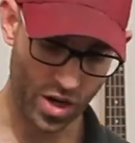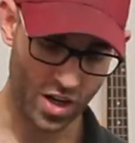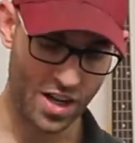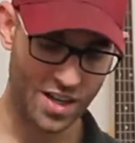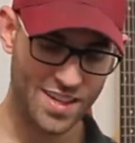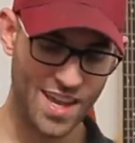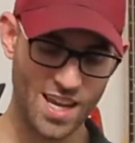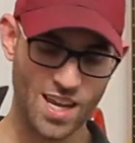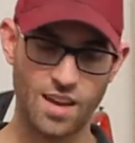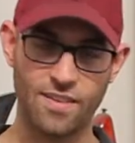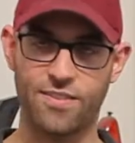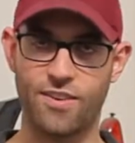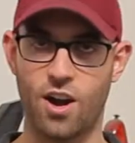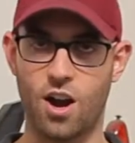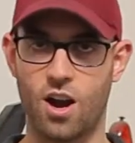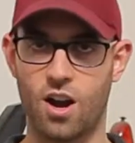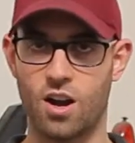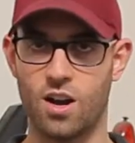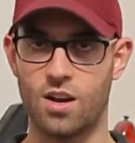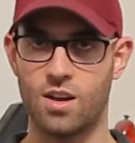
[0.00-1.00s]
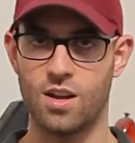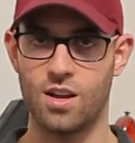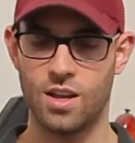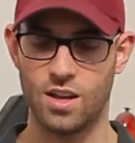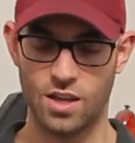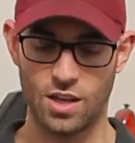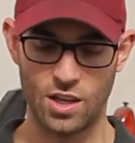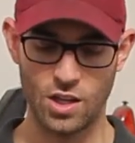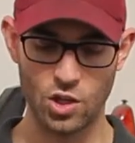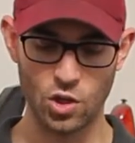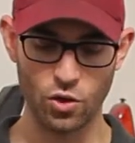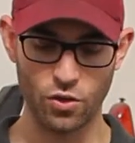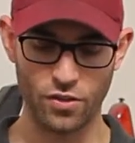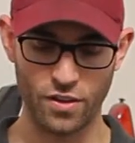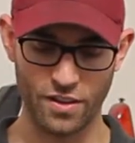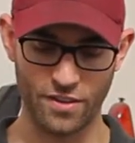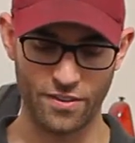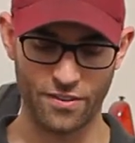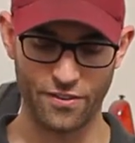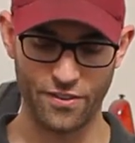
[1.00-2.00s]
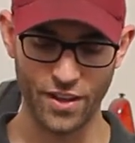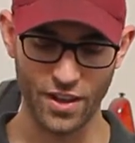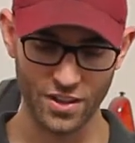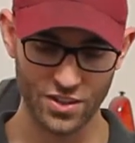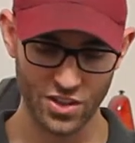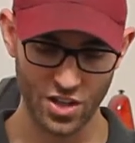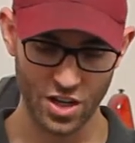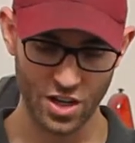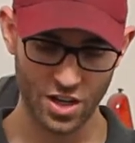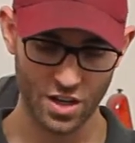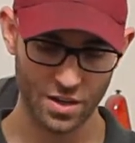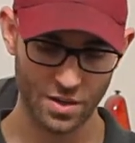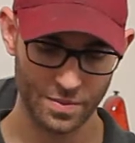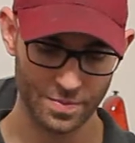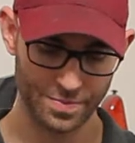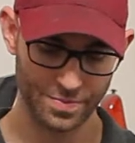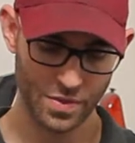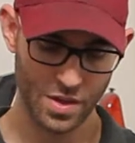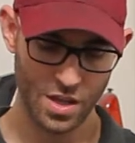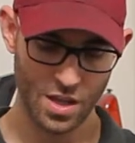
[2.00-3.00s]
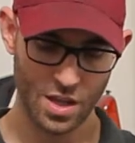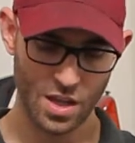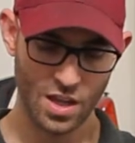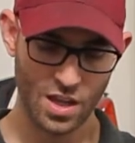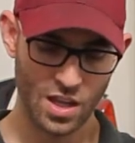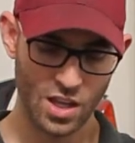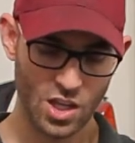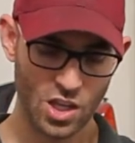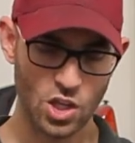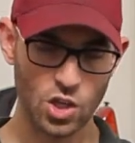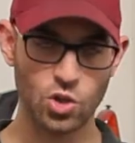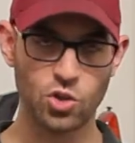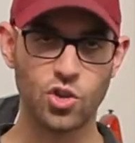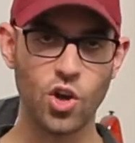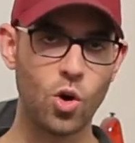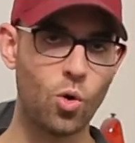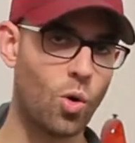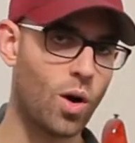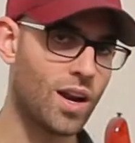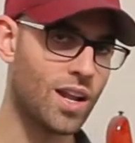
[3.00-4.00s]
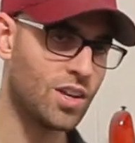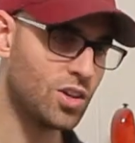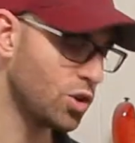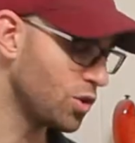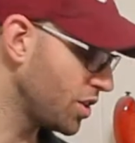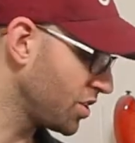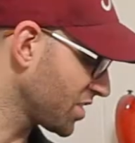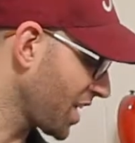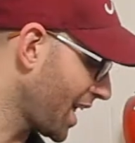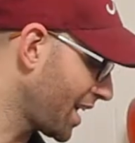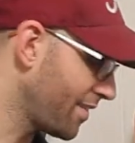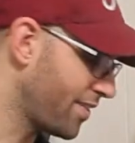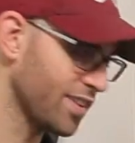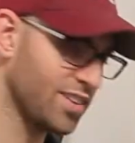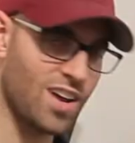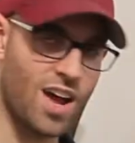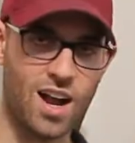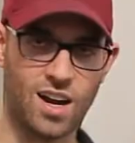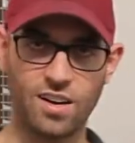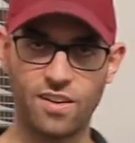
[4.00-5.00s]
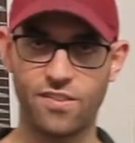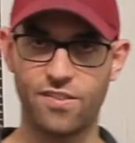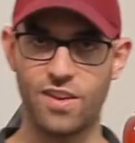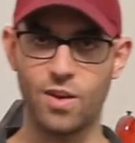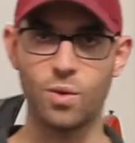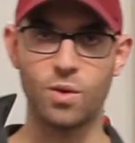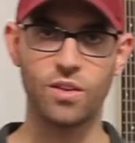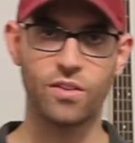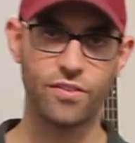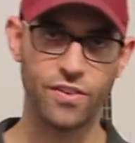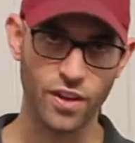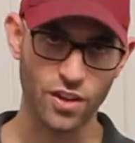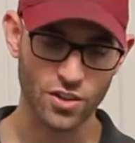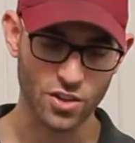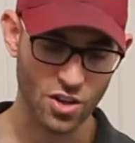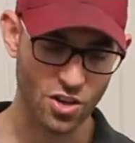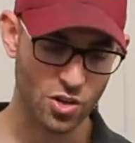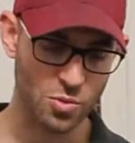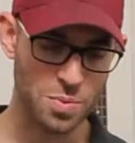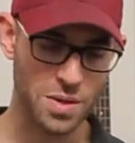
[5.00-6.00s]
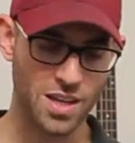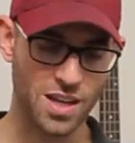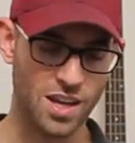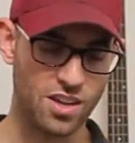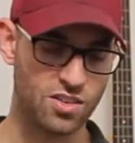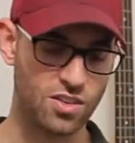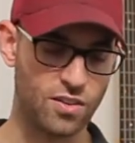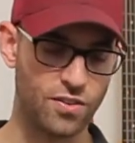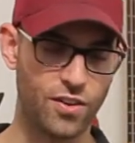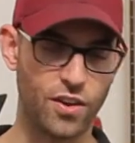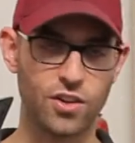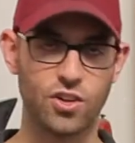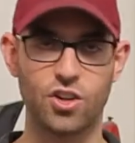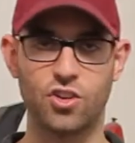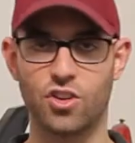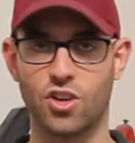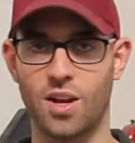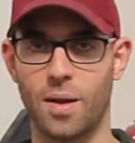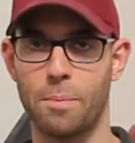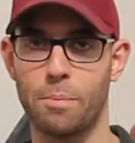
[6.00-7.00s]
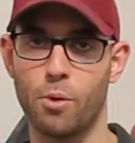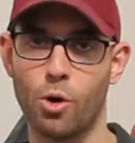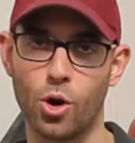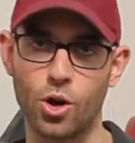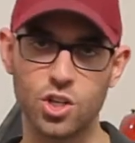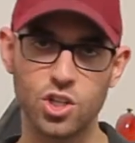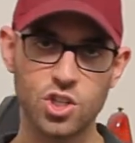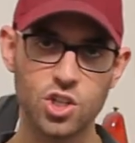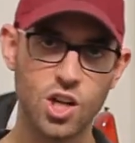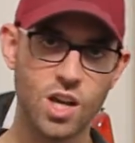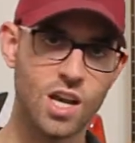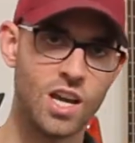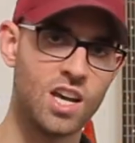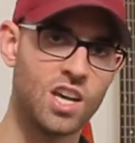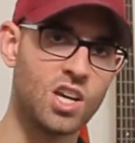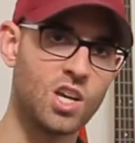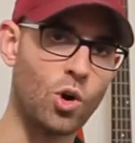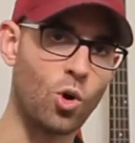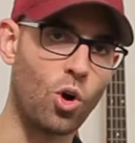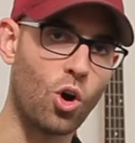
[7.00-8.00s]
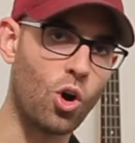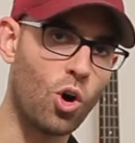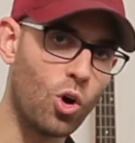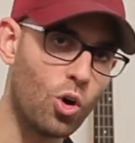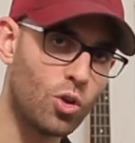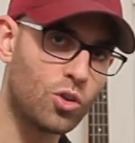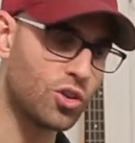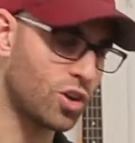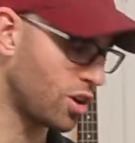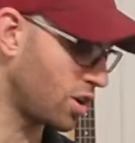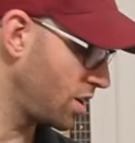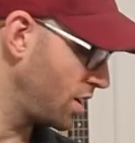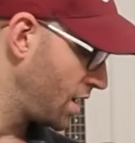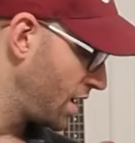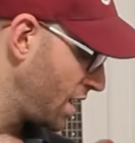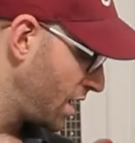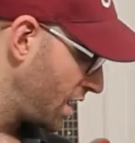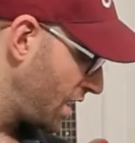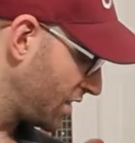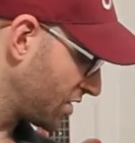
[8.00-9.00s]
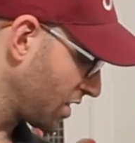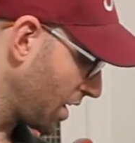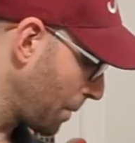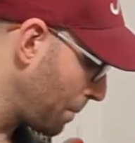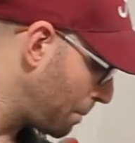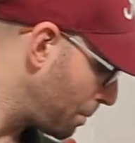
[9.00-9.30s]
to take off our UV filter. You don't want to do this kind of photography with filters because the filters are going to push your holder. It's going to